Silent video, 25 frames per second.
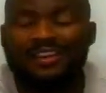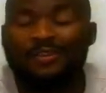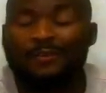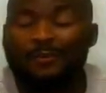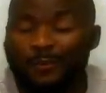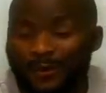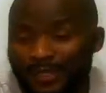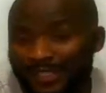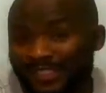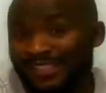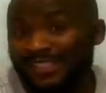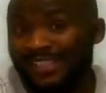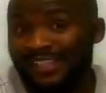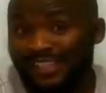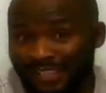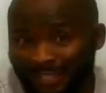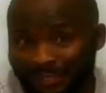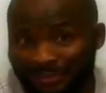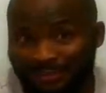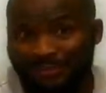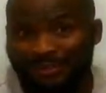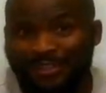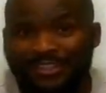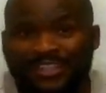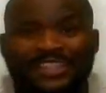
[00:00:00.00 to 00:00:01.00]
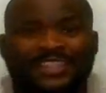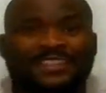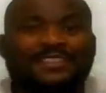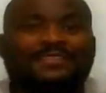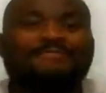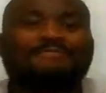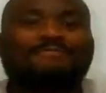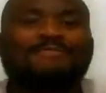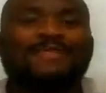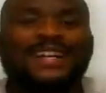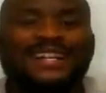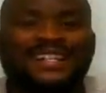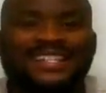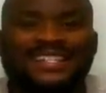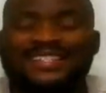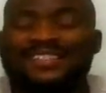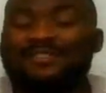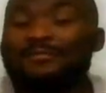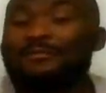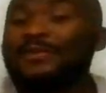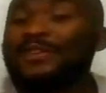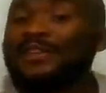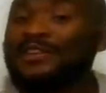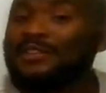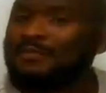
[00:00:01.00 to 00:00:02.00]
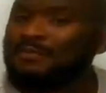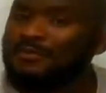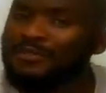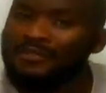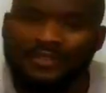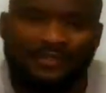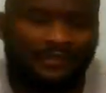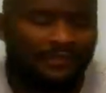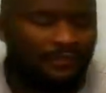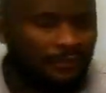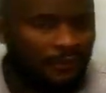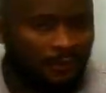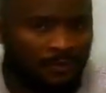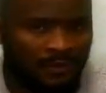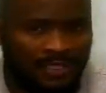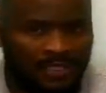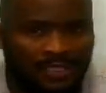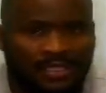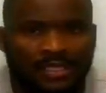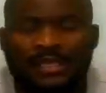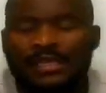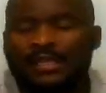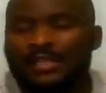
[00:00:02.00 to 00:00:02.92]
was the ghetto but we're moving forward